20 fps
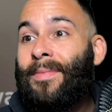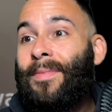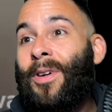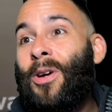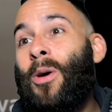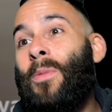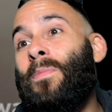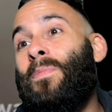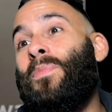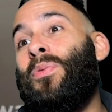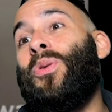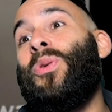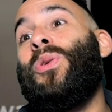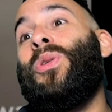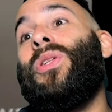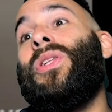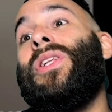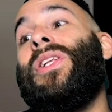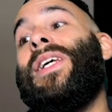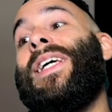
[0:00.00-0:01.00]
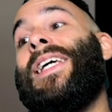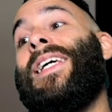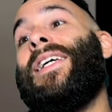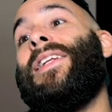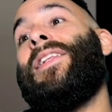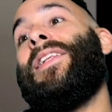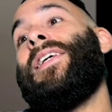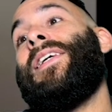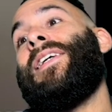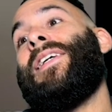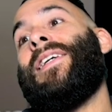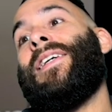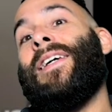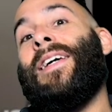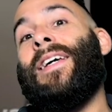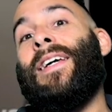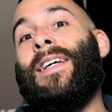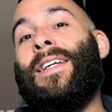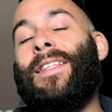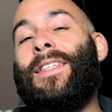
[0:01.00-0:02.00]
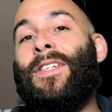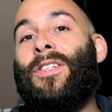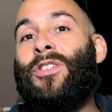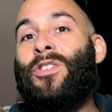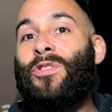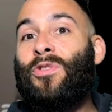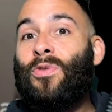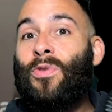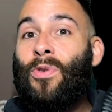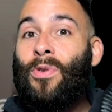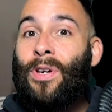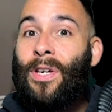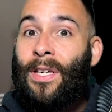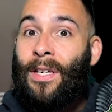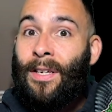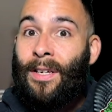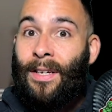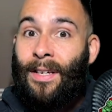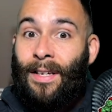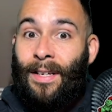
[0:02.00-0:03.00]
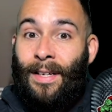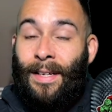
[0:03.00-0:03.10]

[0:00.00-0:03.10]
completely destroying